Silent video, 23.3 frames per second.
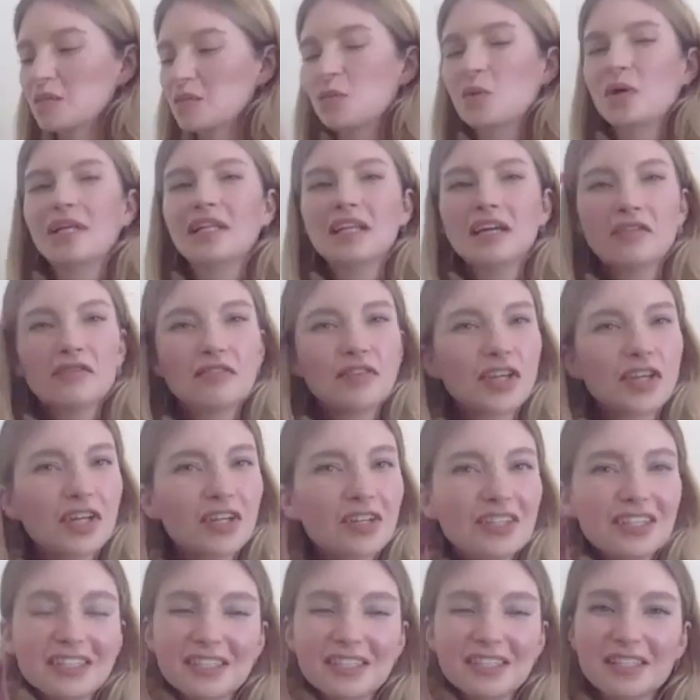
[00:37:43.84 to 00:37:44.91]
what I love though,
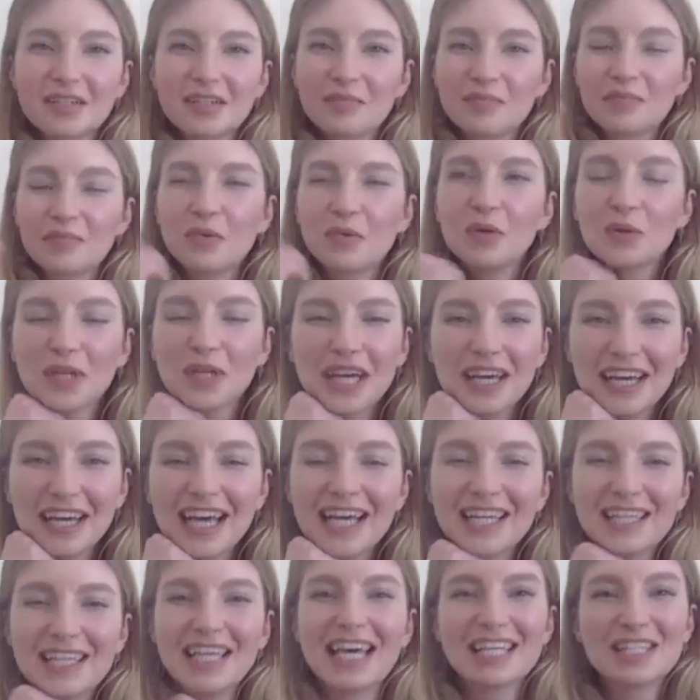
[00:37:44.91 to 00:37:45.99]
is well,
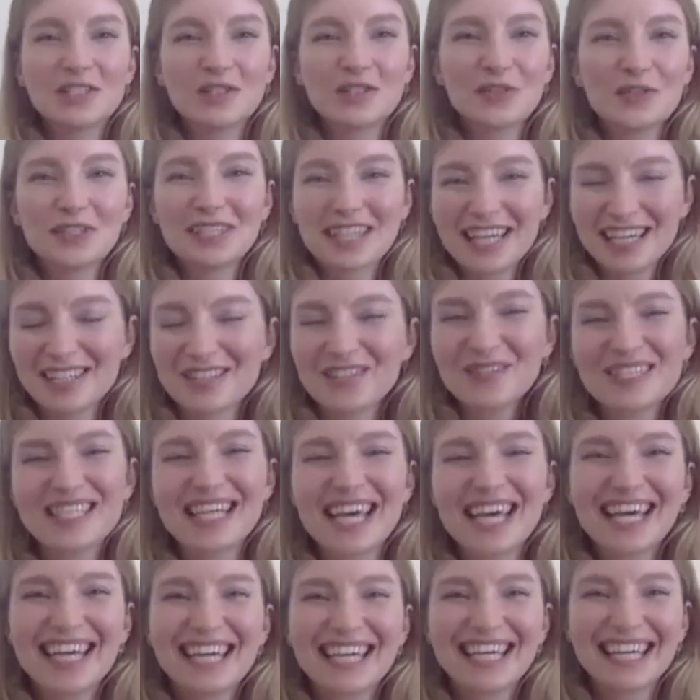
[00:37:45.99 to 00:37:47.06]
as you're
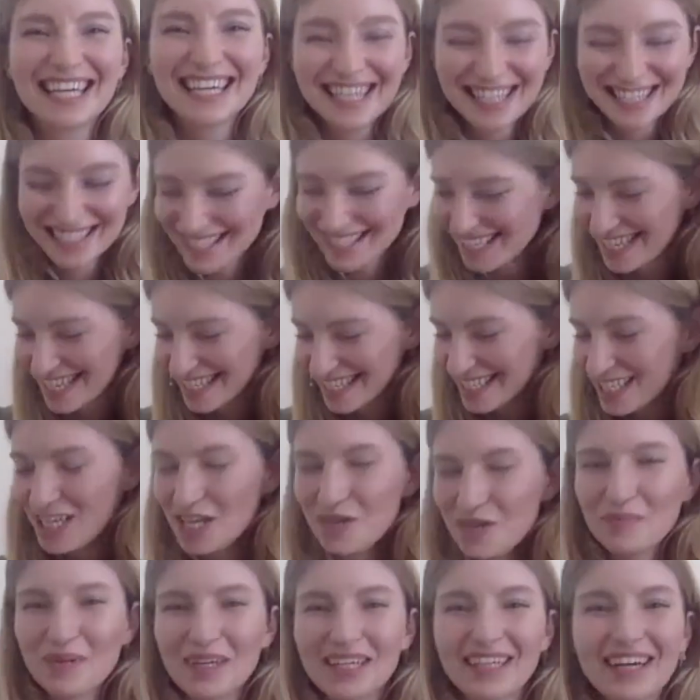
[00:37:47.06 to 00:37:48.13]
saying, it is
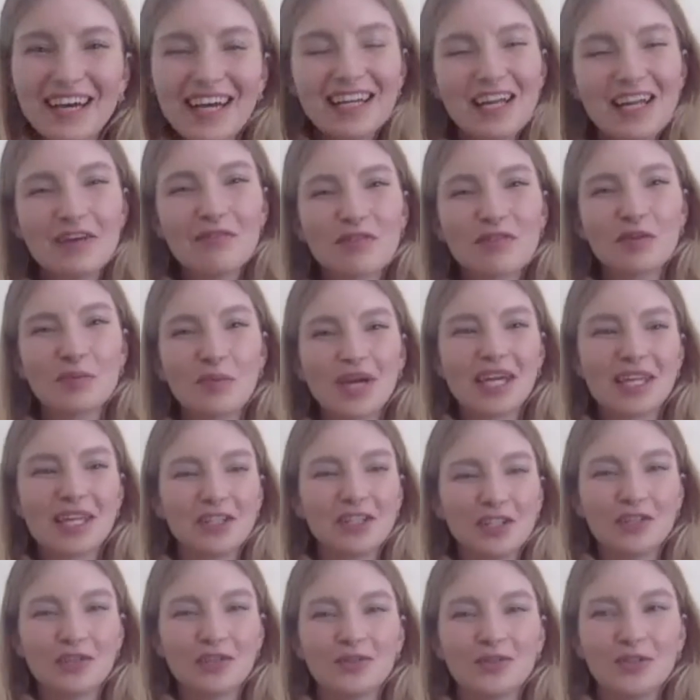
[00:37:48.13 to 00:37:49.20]
easy, but I love the way
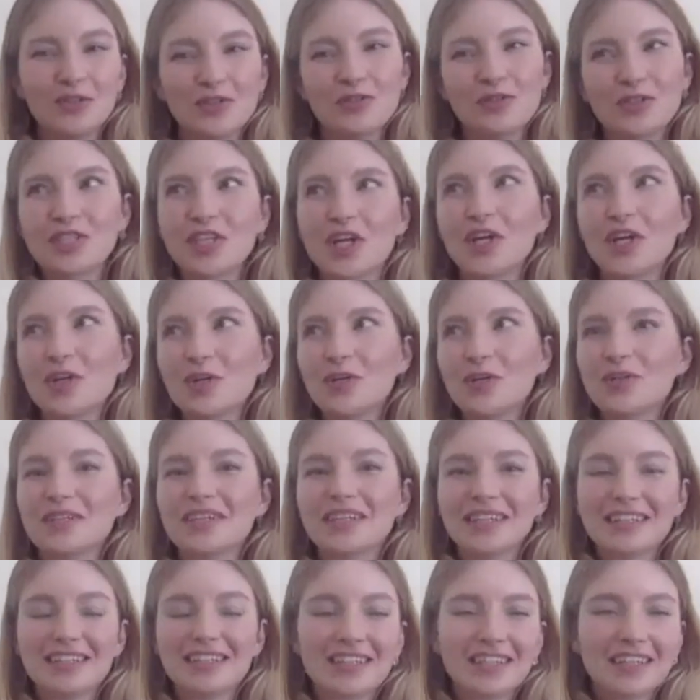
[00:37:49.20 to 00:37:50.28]
that you show
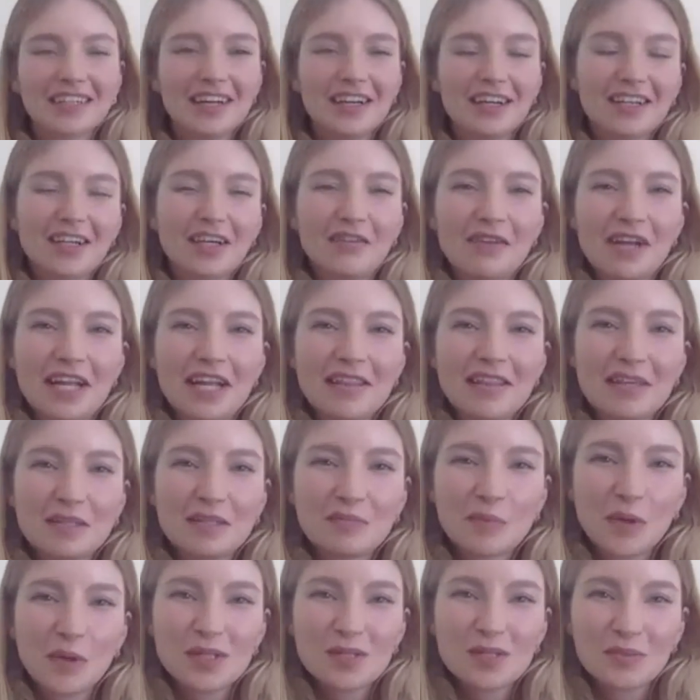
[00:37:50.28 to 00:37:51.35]
that kind of anything's
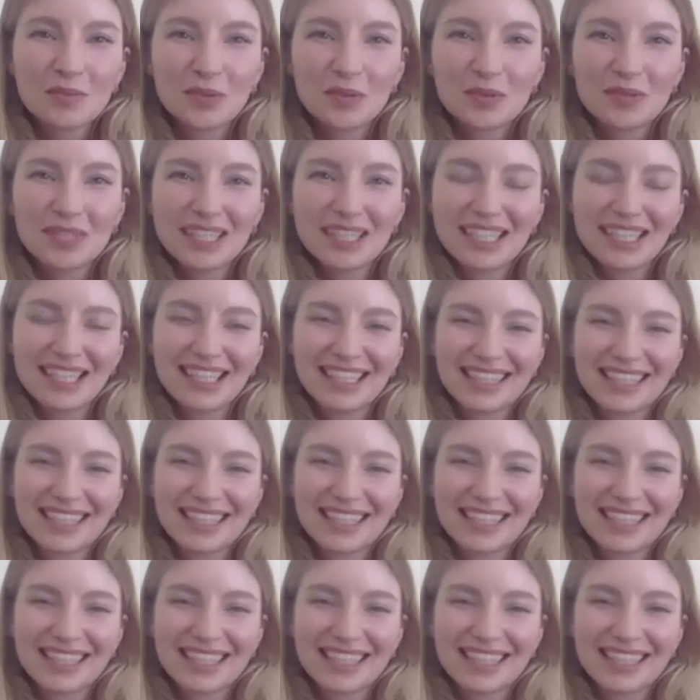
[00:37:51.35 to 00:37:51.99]
possible, really.